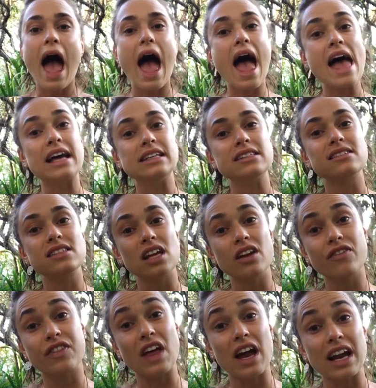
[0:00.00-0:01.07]
and see
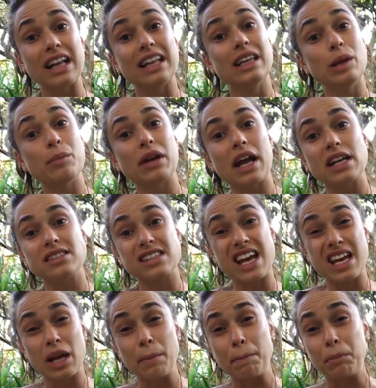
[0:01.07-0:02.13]
if that eliminates
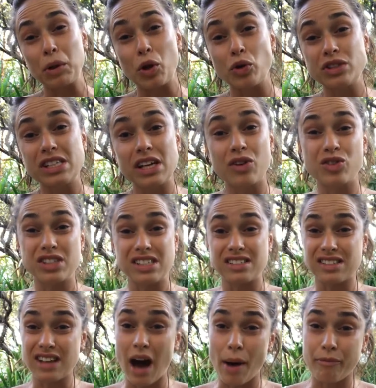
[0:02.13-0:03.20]
any bloating or
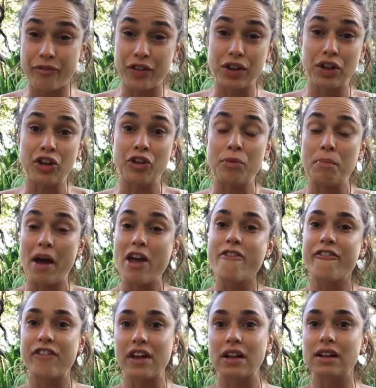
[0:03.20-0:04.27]
discomfort that you may
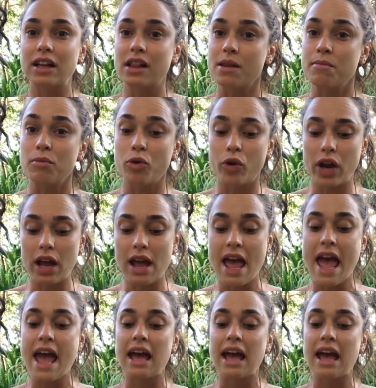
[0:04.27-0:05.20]
feel in the morning.